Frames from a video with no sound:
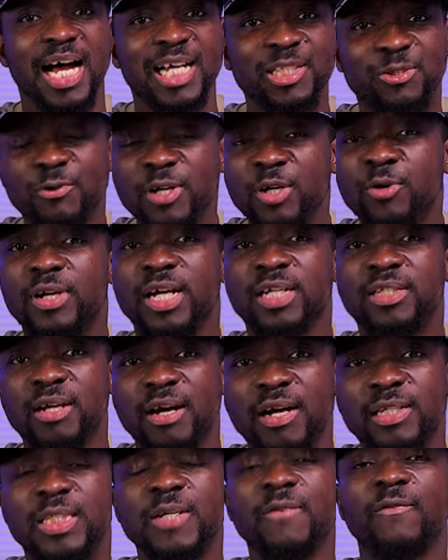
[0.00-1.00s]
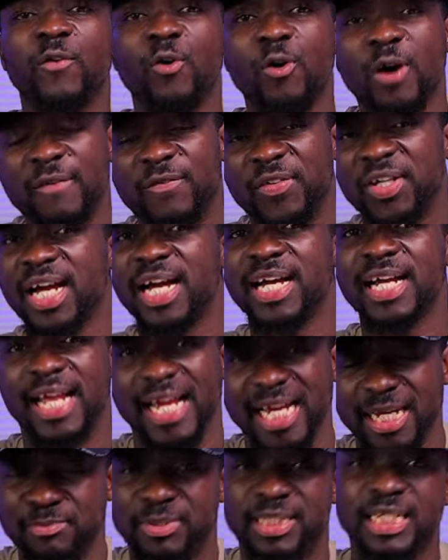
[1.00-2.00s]
As we know, the 13th All African
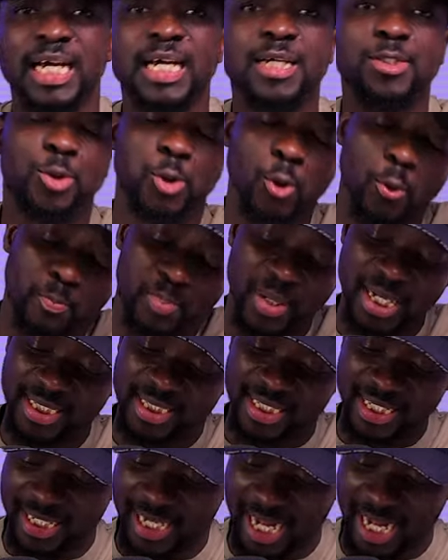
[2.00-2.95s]
Games took place in